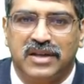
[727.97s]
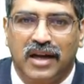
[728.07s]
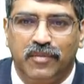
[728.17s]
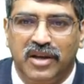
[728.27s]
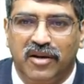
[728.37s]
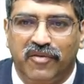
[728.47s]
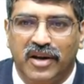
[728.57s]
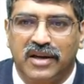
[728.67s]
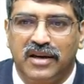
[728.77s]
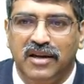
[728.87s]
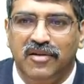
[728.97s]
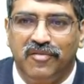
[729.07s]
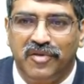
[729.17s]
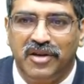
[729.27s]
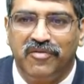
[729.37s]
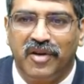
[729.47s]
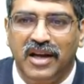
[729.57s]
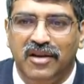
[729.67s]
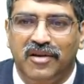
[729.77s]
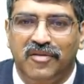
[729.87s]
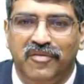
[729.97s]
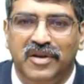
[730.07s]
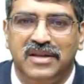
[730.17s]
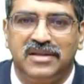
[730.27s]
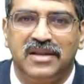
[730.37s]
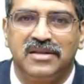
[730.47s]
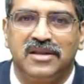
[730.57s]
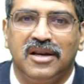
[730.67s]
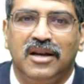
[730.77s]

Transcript: can be reflected in V5, V6,